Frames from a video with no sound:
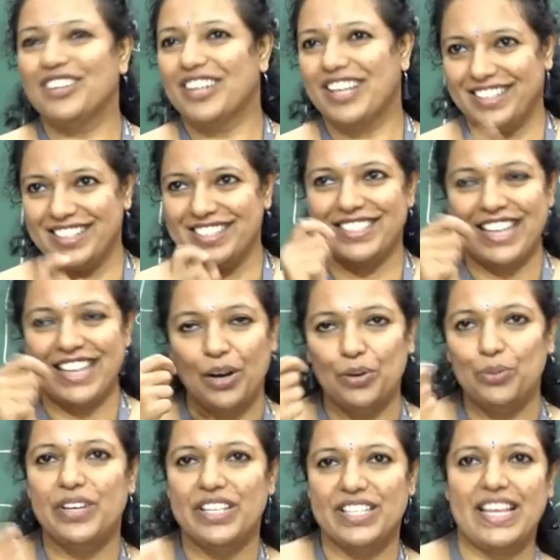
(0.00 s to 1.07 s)
Okay, this is
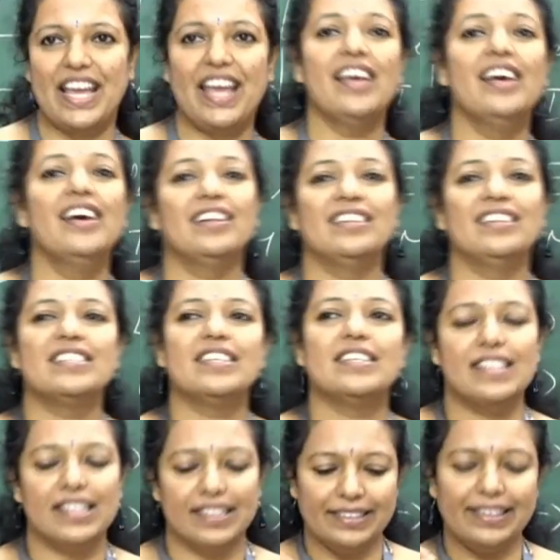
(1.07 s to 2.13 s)
how we say. This
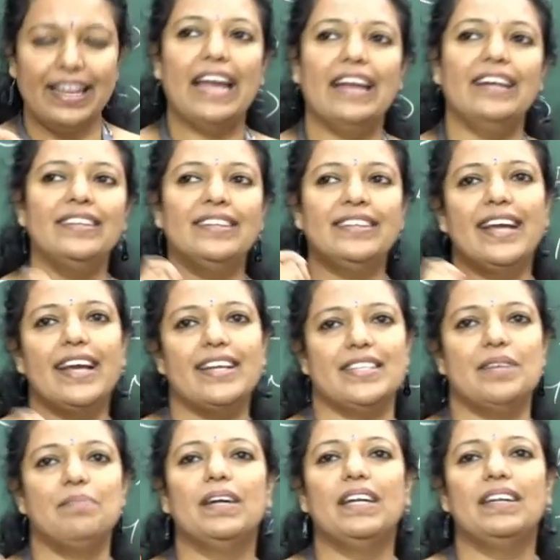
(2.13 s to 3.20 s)
is a 10
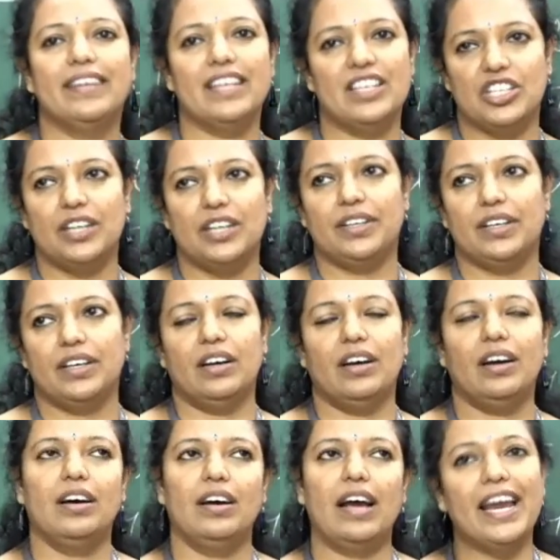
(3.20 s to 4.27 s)
decimal digit
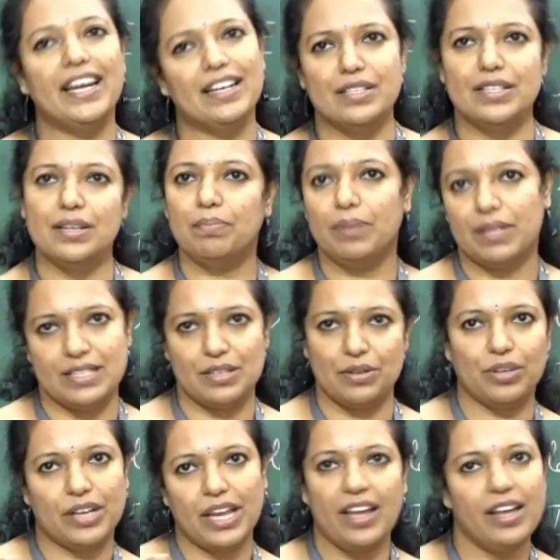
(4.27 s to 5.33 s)
and symbols.
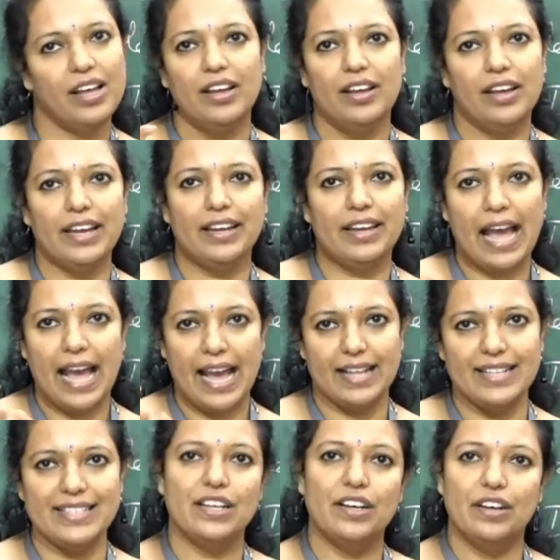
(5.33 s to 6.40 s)
Okay, it
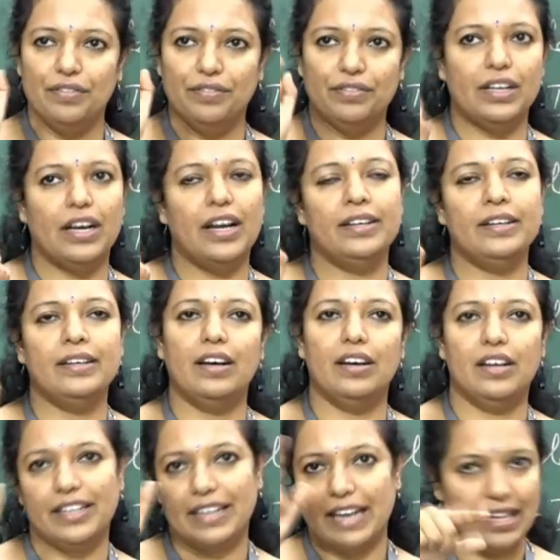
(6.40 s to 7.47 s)
has
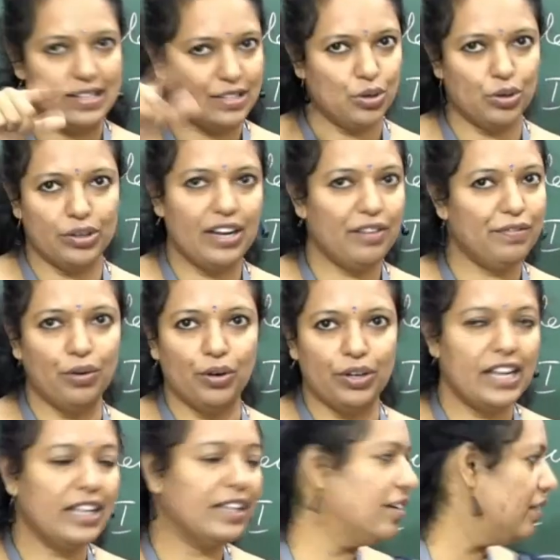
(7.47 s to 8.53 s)
total
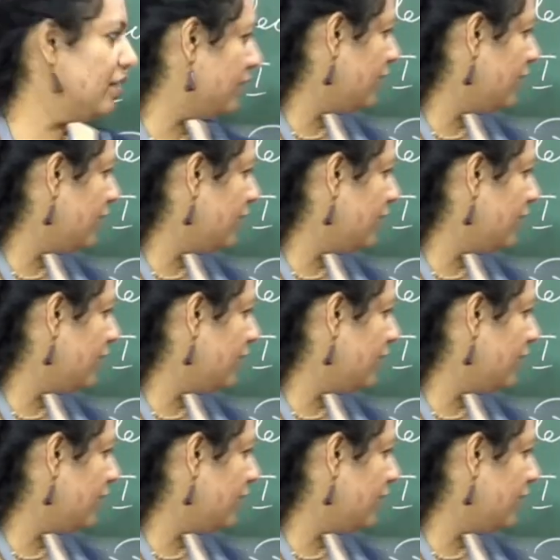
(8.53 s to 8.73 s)
14